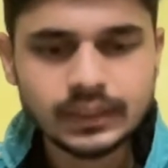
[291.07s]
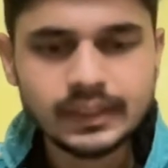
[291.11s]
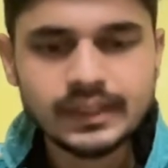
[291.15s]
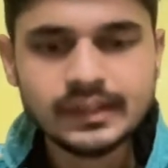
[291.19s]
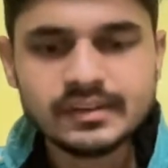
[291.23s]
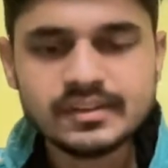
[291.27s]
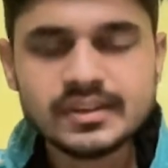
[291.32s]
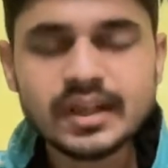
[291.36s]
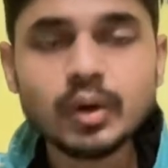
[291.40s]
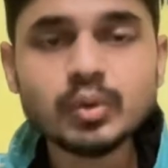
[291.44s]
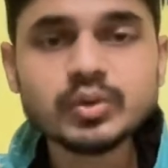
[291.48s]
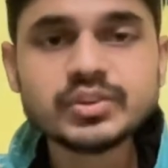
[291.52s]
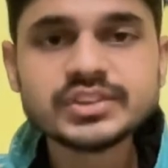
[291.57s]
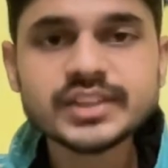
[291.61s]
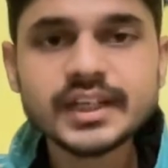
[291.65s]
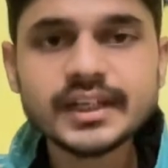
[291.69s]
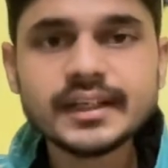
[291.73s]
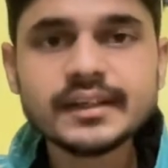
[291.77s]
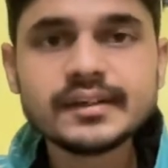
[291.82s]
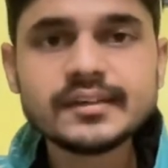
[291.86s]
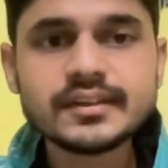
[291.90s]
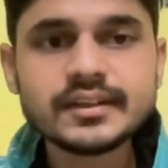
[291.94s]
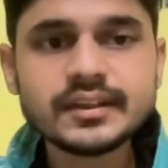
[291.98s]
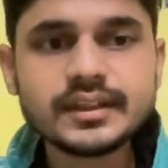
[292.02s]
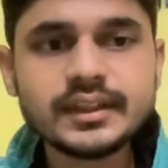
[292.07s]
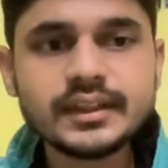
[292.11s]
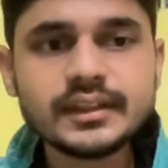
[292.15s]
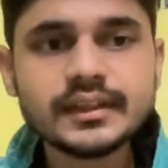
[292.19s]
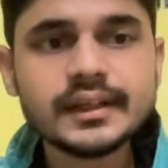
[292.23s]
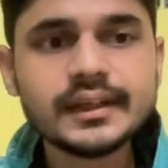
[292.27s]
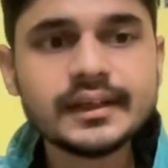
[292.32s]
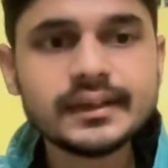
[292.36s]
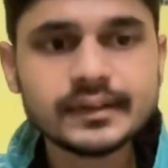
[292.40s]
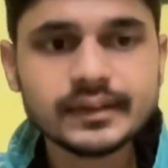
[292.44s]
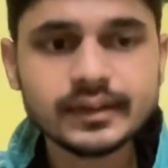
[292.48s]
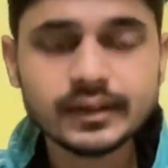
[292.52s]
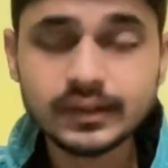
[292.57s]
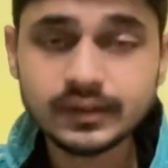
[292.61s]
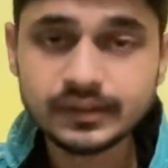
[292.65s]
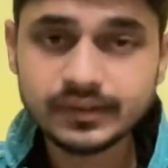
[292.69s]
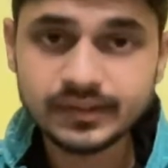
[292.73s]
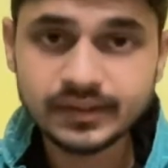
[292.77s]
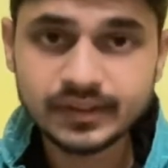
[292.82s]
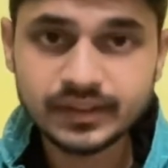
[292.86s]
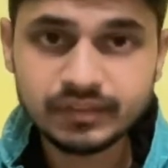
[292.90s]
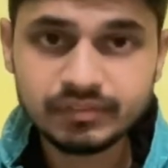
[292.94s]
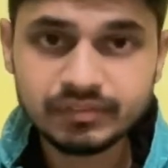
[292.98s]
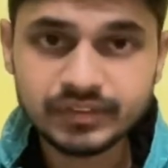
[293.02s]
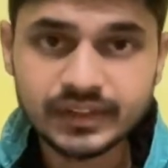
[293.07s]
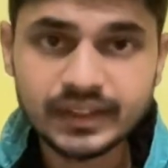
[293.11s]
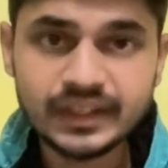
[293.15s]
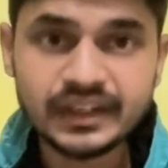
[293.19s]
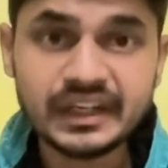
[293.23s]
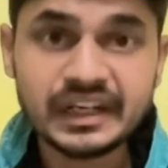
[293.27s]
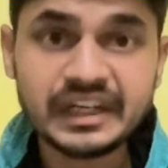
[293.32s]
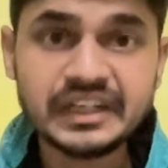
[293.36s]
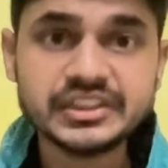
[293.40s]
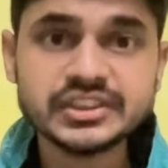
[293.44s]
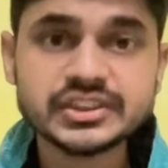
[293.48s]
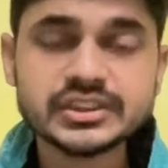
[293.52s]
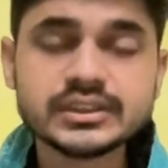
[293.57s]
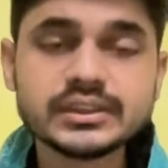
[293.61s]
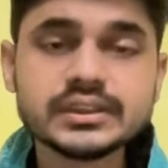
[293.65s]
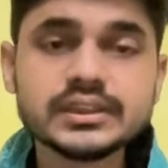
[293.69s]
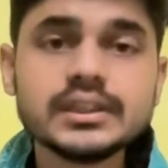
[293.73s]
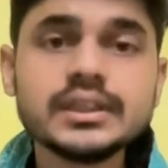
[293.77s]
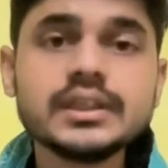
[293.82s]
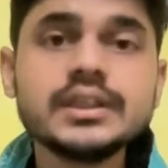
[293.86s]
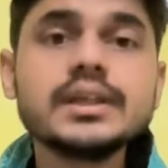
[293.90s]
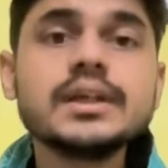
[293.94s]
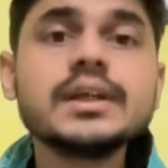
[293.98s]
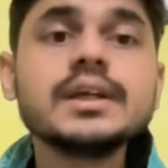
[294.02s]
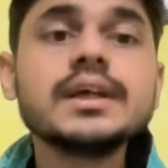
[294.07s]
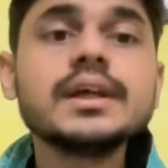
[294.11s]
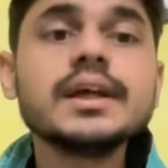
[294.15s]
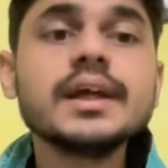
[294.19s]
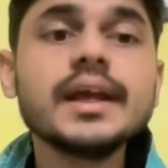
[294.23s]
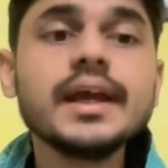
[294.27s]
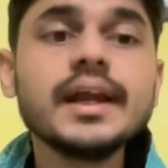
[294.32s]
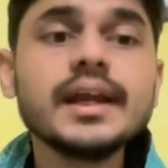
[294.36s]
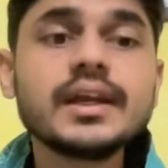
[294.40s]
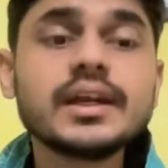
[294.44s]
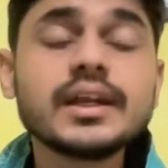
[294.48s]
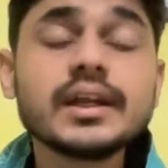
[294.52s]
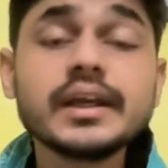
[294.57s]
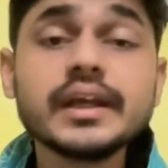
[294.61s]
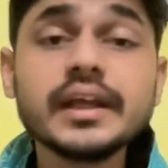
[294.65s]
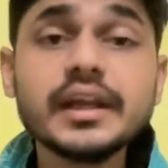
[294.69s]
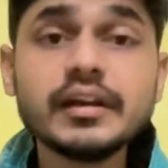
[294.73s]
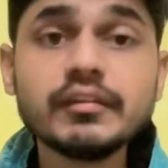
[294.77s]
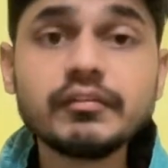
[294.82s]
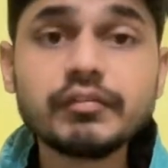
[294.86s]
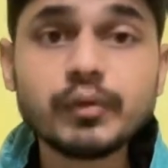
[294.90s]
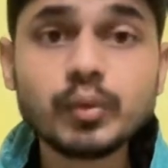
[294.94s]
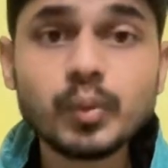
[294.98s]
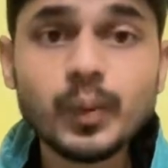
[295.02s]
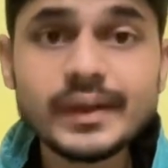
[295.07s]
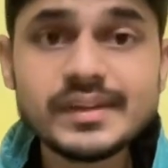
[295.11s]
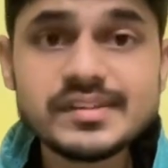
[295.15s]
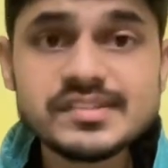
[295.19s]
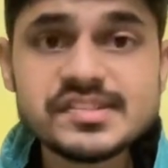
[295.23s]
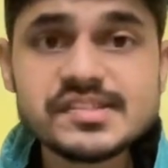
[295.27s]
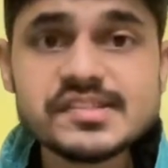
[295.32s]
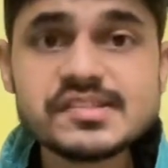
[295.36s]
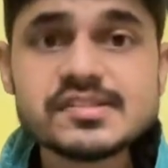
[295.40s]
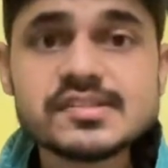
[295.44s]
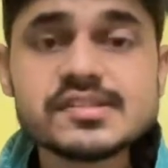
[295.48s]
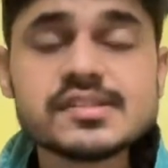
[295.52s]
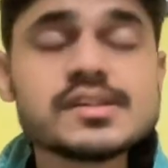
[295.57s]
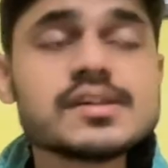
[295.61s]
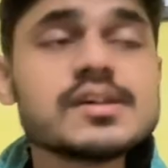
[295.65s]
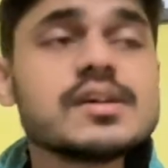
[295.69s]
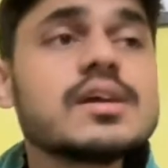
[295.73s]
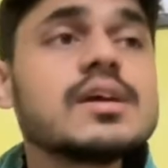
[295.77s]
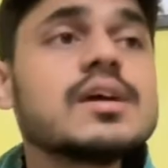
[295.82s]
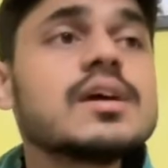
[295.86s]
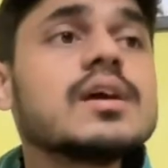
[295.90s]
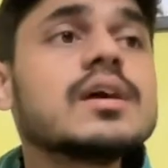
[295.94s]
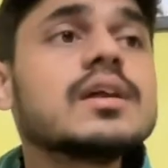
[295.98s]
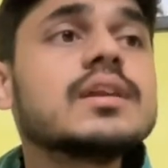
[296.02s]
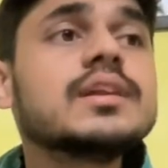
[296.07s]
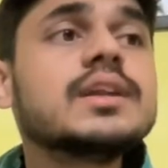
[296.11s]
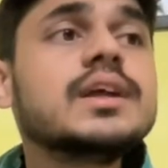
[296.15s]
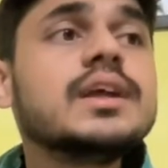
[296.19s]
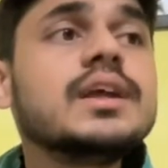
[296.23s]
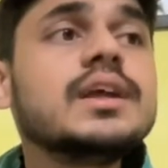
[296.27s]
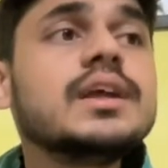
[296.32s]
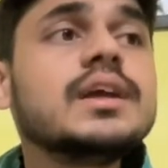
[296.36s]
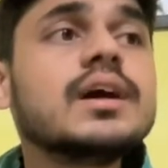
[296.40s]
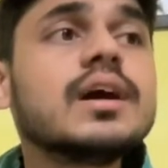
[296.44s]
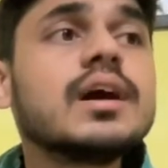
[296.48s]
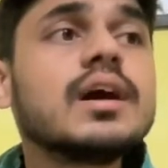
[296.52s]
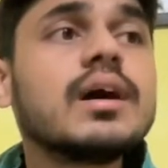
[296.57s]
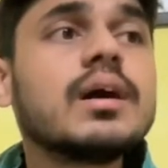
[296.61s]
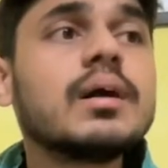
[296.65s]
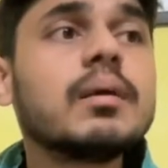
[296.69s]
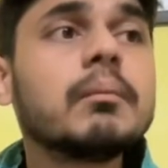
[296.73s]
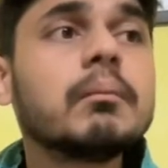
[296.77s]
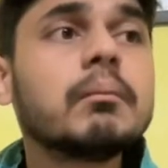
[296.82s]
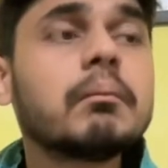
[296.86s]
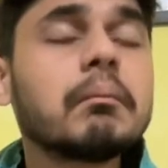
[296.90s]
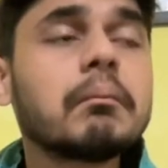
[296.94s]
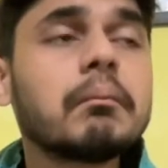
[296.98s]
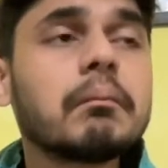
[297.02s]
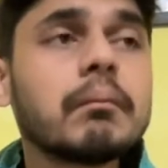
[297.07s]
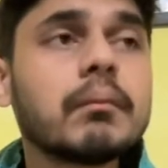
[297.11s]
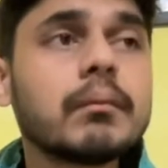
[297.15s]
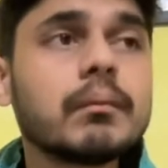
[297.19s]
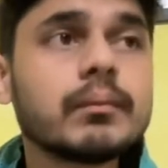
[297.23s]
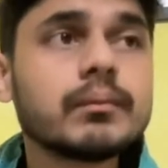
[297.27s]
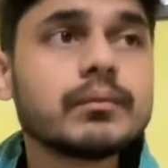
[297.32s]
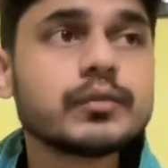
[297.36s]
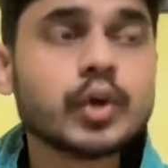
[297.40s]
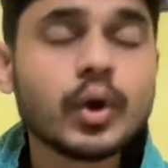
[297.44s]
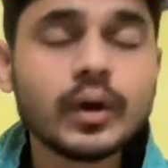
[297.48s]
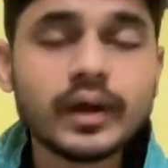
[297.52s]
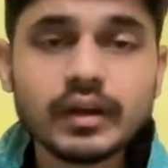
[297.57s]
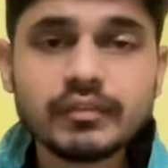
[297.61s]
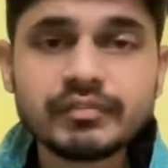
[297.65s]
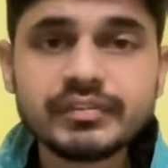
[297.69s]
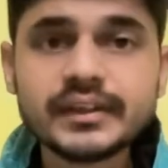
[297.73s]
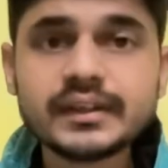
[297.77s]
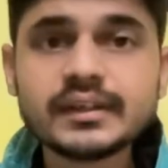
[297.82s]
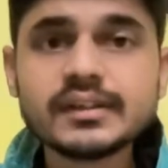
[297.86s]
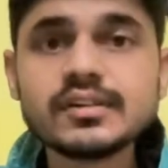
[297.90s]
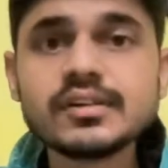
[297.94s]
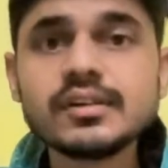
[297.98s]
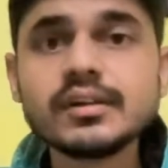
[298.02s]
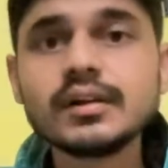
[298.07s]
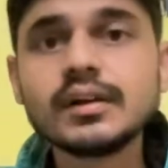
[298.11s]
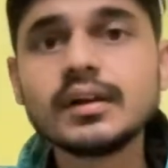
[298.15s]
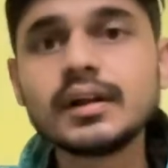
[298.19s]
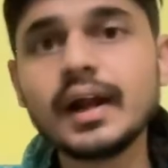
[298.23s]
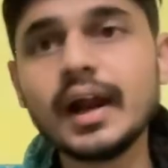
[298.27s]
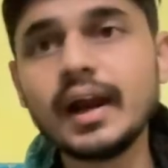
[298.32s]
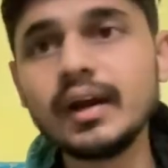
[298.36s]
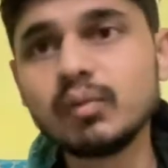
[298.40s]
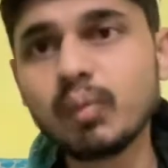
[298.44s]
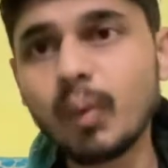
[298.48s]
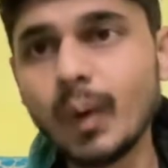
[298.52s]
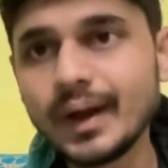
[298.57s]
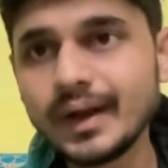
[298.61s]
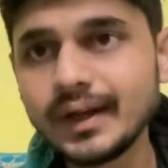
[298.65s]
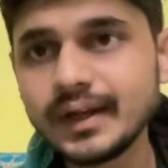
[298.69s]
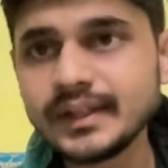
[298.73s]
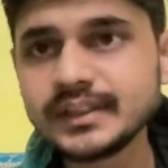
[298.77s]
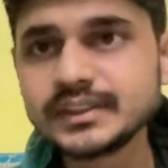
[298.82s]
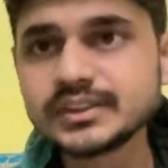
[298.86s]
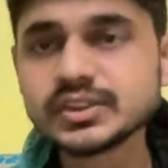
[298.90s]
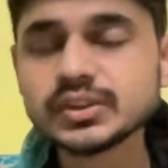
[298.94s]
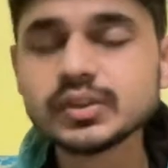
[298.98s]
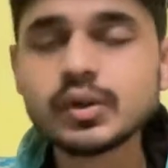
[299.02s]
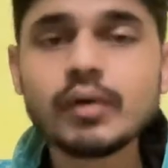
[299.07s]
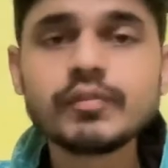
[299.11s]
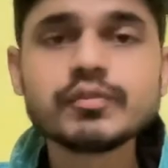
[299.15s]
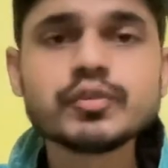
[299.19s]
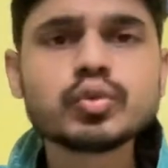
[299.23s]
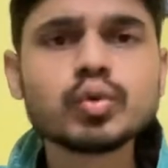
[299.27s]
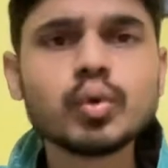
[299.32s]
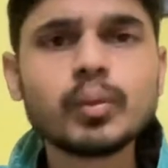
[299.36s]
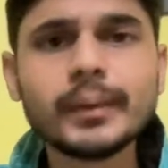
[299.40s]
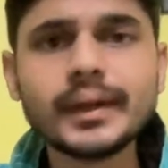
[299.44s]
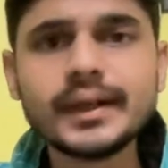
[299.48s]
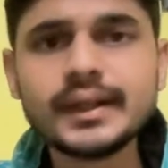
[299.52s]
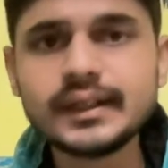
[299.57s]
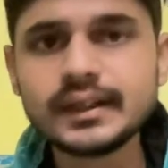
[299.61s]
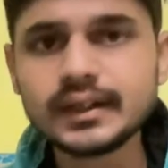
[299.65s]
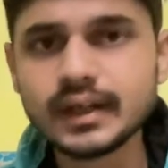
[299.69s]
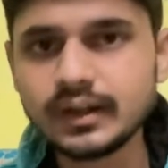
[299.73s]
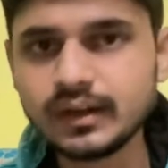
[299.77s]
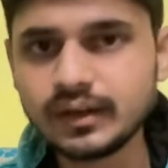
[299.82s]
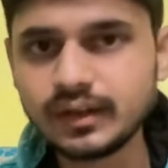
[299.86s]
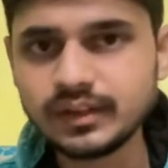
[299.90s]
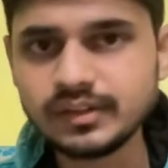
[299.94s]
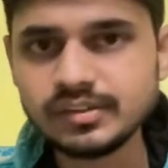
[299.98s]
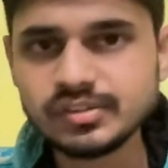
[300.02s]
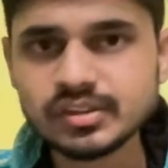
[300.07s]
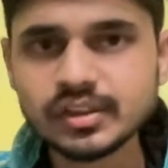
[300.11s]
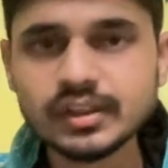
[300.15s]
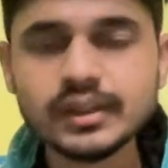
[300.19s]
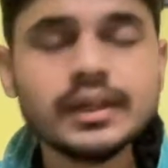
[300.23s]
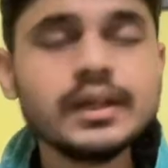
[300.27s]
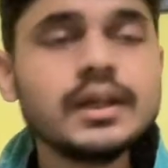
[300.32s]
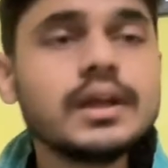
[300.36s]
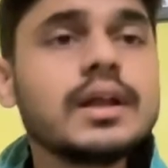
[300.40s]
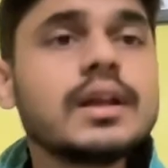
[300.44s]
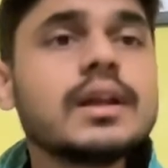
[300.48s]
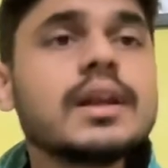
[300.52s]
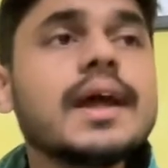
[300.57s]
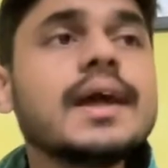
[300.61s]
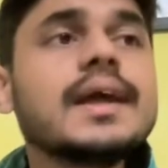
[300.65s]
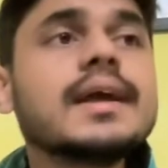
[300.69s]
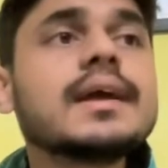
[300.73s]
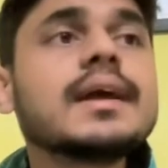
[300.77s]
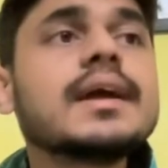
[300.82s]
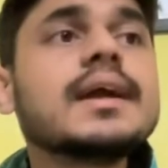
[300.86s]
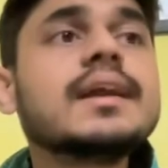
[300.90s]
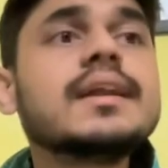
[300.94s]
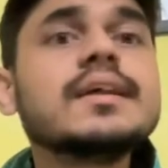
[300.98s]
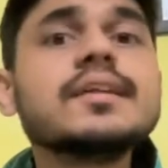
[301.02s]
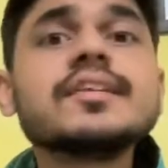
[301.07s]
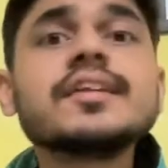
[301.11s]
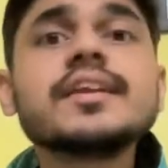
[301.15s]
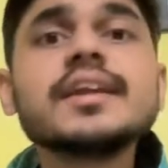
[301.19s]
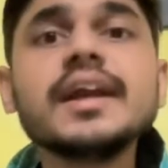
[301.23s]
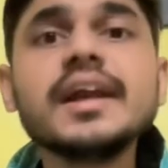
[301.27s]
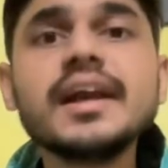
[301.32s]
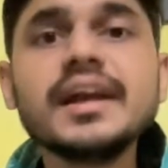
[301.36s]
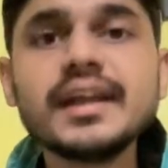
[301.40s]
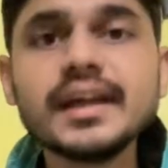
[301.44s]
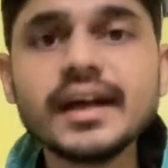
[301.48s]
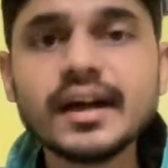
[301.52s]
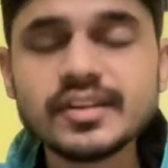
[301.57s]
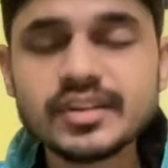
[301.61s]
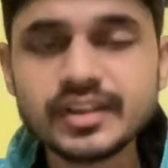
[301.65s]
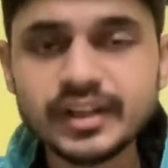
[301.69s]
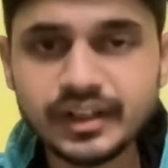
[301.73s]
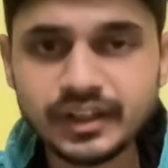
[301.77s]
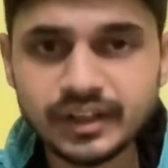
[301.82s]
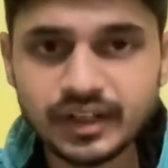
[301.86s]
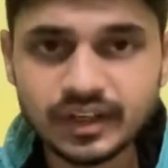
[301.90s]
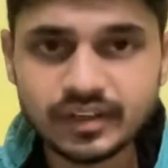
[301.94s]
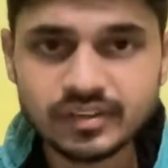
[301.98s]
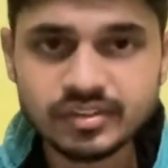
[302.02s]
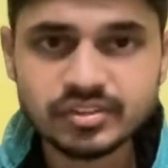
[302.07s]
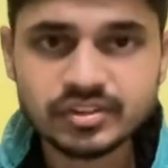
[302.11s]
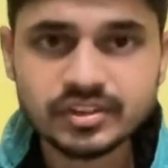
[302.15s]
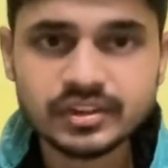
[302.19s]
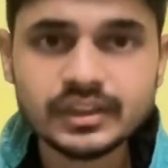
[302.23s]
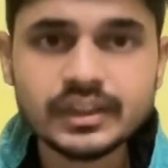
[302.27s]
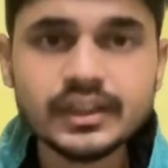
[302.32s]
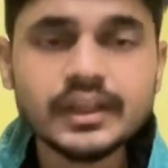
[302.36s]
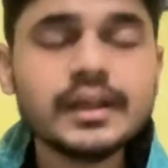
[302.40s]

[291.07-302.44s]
South China Sea is a significant region. It influences the geographical advantage of so many countries, like it is in India's interest.